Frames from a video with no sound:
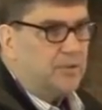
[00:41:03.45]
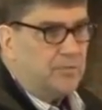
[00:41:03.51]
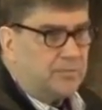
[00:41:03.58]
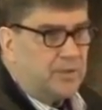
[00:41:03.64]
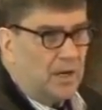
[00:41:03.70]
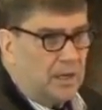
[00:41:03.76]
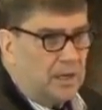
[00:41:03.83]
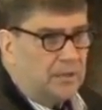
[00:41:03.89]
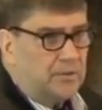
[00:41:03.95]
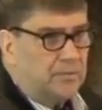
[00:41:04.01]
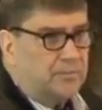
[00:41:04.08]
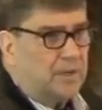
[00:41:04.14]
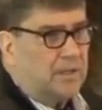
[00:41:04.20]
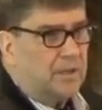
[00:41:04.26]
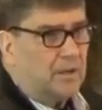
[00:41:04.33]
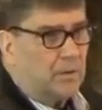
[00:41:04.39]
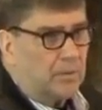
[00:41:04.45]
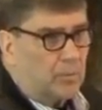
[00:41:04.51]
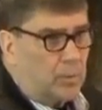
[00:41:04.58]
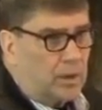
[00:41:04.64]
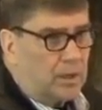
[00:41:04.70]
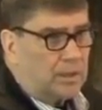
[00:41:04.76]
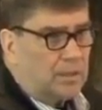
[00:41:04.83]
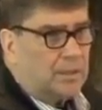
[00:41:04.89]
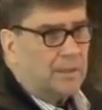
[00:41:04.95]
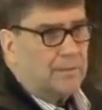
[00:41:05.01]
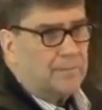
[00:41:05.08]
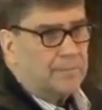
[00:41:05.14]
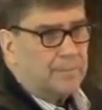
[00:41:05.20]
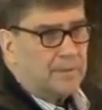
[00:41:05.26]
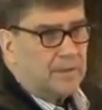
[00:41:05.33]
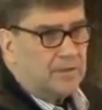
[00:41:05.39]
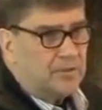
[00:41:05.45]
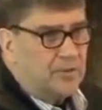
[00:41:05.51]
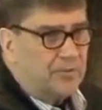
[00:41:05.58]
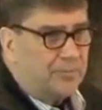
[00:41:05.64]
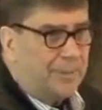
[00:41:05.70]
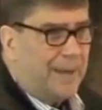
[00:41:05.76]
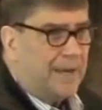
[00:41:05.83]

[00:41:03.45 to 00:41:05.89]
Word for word: You've done, you've done all the work. You've